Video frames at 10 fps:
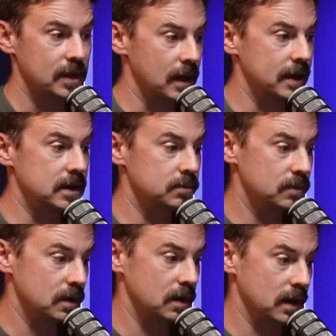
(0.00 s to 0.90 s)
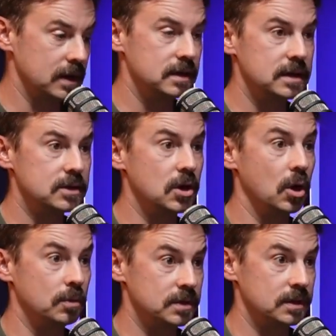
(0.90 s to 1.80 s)
I can deed the
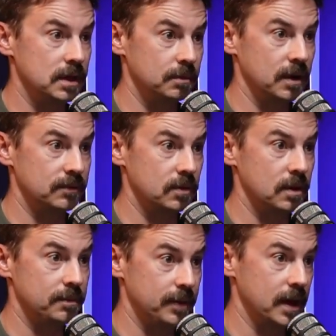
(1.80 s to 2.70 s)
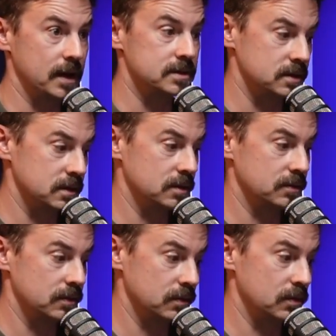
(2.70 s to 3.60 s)
home to them after I pass, and
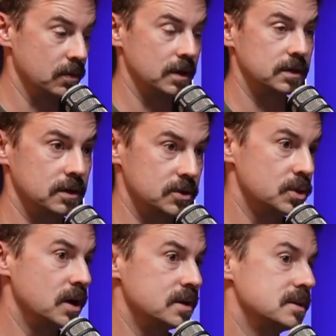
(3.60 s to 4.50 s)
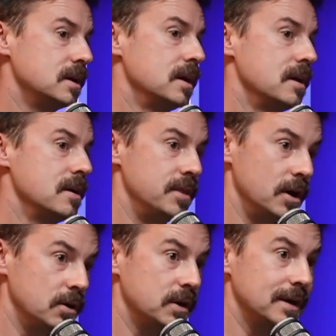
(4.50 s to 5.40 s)
according trust. Okay.
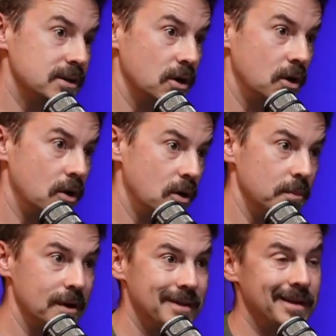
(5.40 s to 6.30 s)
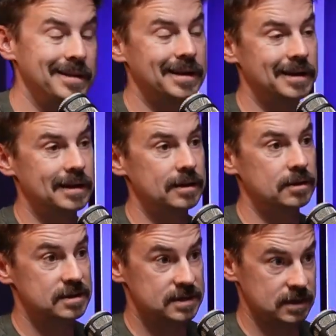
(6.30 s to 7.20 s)
They'll get the home, and then they can
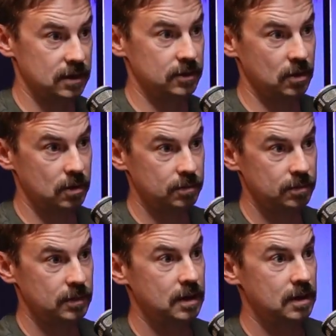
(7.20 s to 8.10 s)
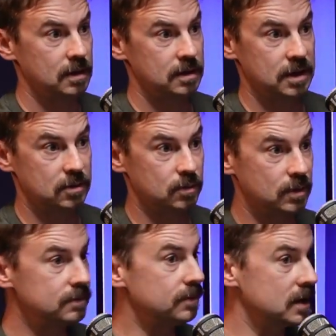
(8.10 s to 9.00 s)
either sell the home, they could
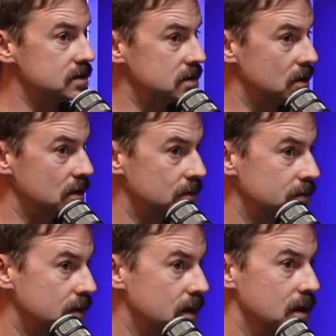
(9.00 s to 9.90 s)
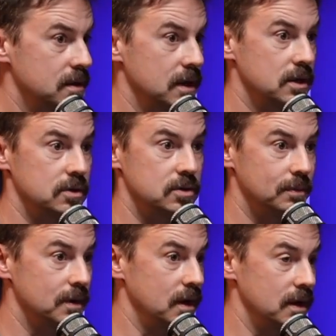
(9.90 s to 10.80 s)
refinance the home, they could
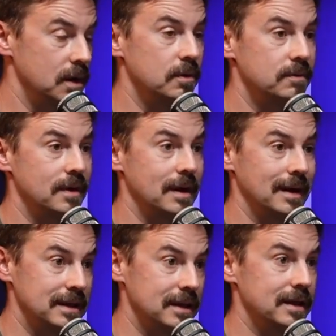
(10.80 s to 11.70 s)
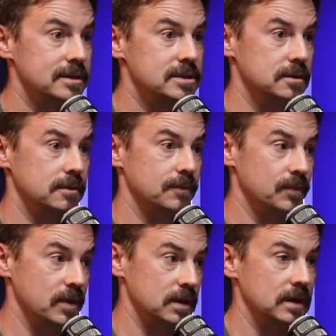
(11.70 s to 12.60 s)
do a number of any things to
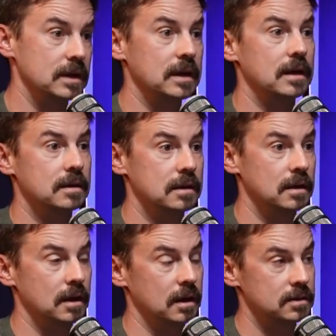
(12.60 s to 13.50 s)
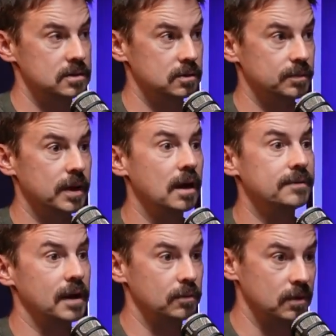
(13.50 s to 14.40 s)
get to pay
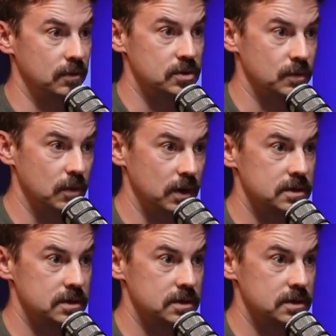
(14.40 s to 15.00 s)
off that reverse mortgage.